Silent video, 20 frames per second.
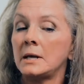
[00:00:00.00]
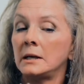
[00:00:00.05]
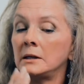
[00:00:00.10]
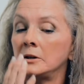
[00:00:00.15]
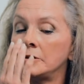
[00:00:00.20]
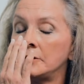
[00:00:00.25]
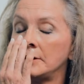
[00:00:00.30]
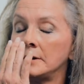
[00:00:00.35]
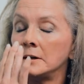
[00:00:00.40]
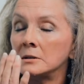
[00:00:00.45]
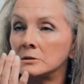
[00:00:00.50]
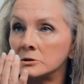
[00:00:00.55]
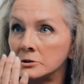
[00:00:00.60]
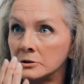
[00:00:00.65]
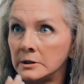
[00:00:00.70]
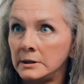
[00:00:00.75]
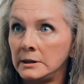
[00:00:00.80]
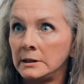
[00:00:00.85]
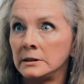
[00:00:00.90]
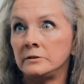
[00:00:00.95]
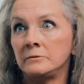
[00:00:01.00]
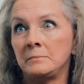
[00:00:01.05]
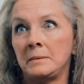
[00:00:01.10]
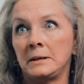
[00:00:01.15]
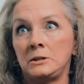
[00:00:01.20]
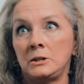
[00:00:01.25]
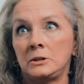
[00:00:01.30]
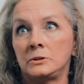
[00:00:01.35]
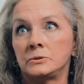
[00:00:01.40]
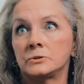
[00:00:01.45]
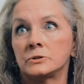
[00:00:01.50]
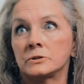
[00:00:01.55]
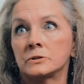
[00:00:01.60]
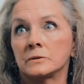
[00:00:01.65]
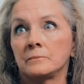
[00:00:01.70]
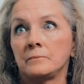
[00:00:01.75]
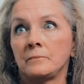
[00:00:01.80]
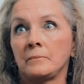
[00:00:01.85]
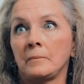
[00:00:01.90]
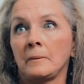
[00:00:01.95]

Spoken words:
I could think to the end of my nose.